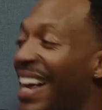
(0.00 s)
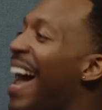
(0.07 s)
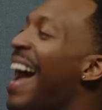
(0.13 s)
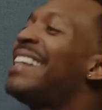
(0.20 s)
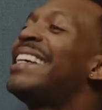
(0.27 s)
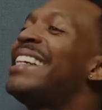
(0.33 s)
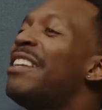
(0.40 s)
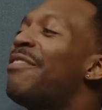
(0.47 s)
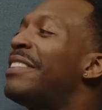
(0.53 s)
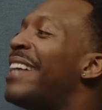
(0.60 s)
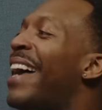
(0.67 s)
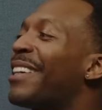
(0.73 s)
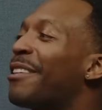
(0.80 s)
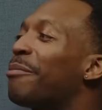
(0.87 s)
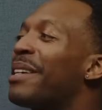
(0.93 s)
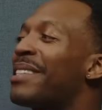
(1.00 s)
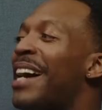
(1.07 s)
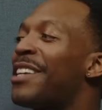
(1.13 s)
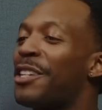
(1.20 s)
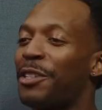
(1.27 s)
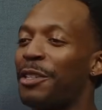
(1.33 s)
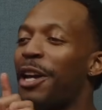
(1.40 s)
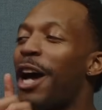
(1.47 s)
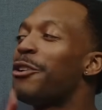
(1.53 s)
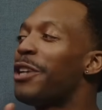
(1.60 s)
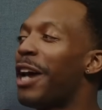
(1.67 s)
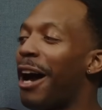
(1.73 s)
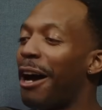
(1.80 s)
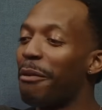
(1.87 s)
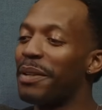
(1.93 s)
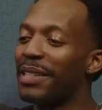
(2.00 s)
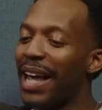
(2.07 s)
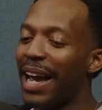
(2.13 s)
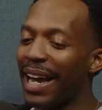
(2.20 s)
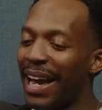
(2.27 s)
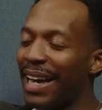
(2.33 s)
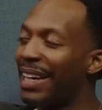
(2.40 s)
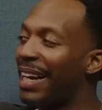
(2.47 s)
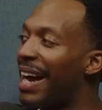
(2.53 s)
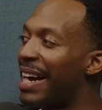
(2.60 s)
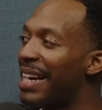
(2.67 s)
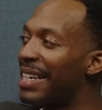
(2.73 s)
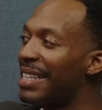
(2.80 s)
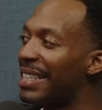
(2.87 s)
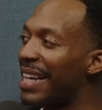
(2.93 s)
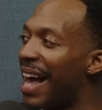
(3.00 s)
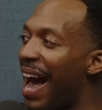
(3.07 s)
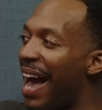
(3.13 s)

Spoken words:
I didn't even tag him because I just, I was like, hey guys,